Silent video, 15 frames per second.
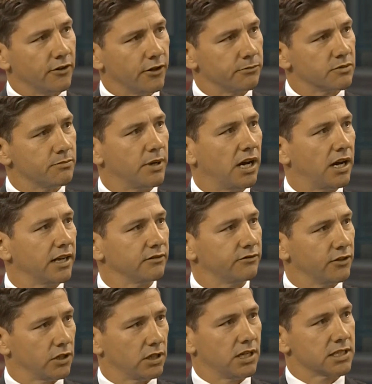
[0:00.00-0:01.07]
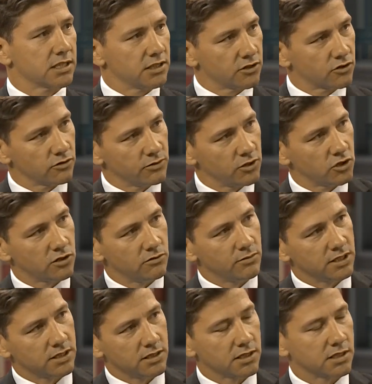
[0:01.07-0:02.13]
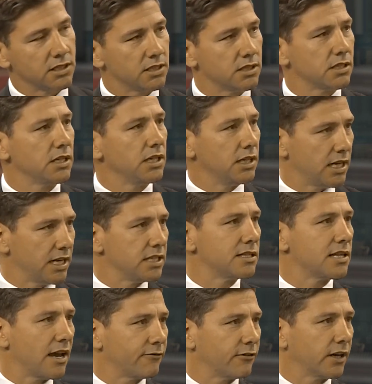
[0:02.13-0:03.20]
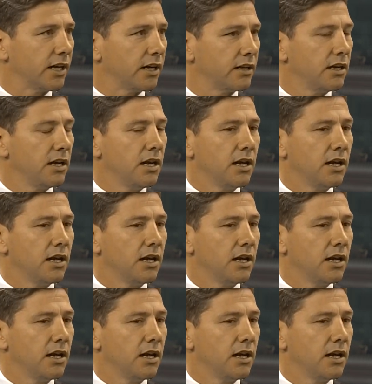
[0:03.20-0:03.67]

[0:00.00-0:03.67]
firms buying fertiliser distribution businesses in East Africa.